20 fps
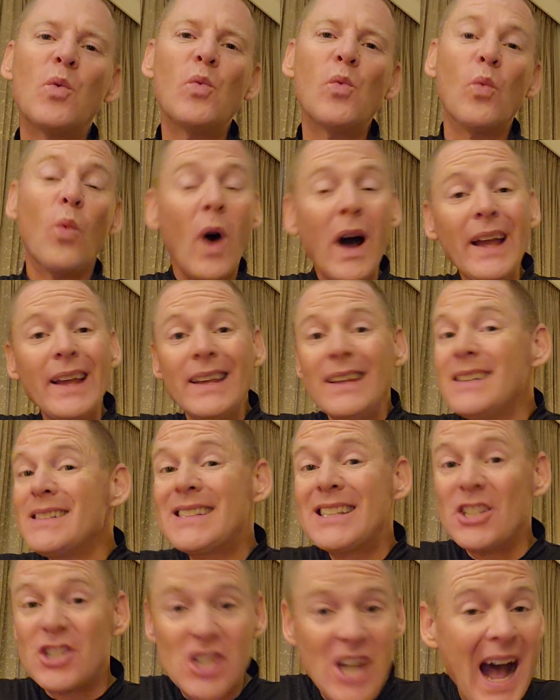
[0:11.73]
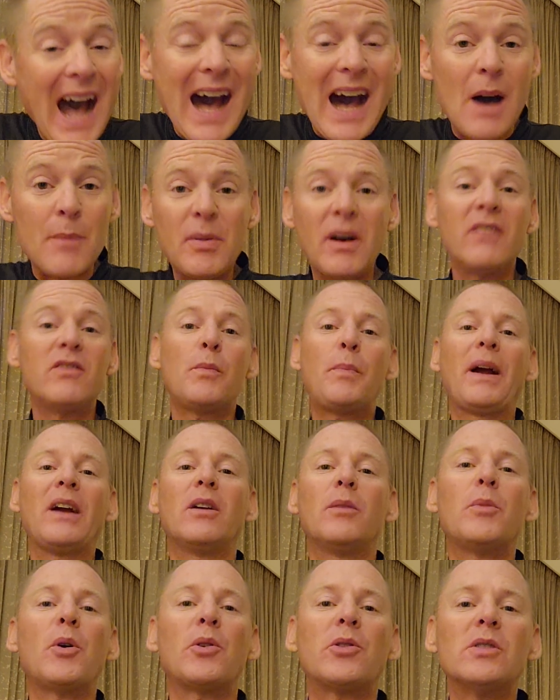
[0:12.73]
what is the job of a
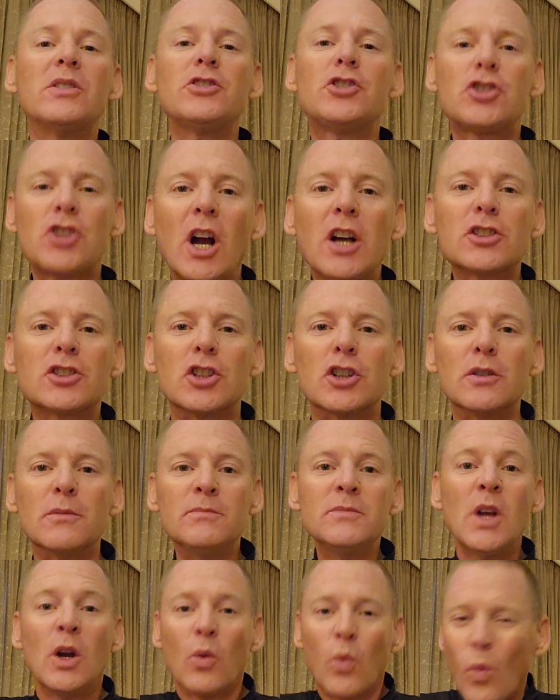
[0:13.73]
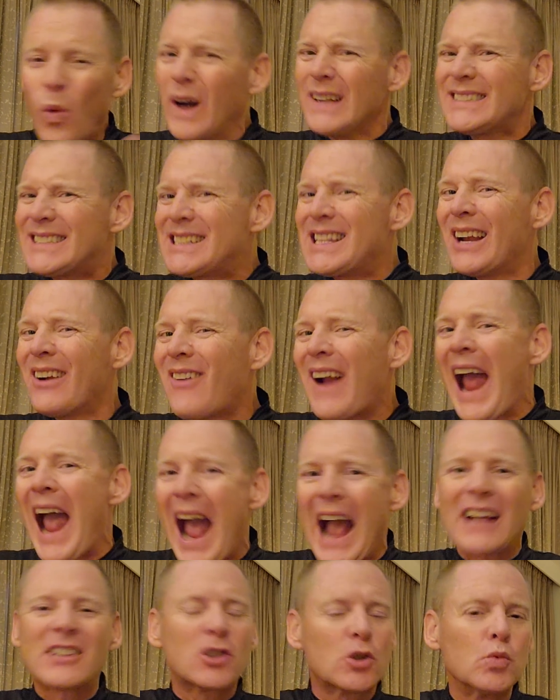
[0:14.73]
paramotor instructor? What's their
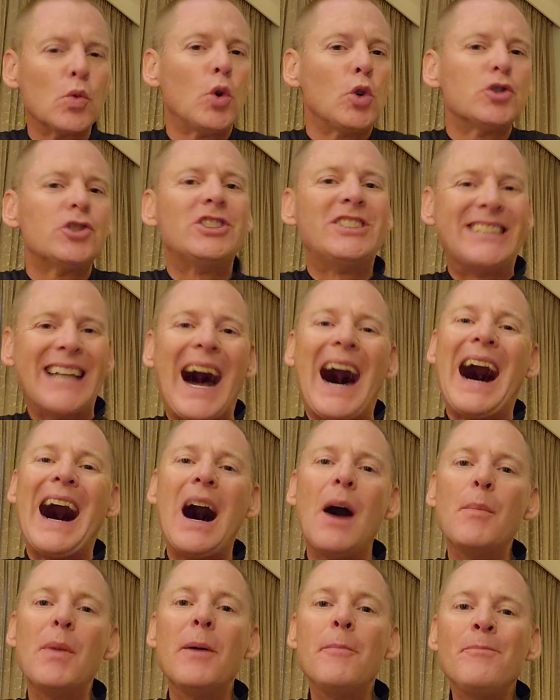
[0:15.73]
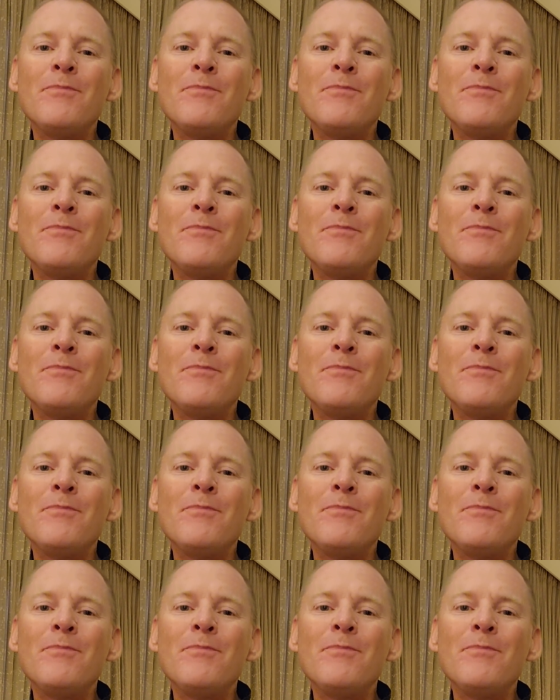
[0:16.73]
actual job?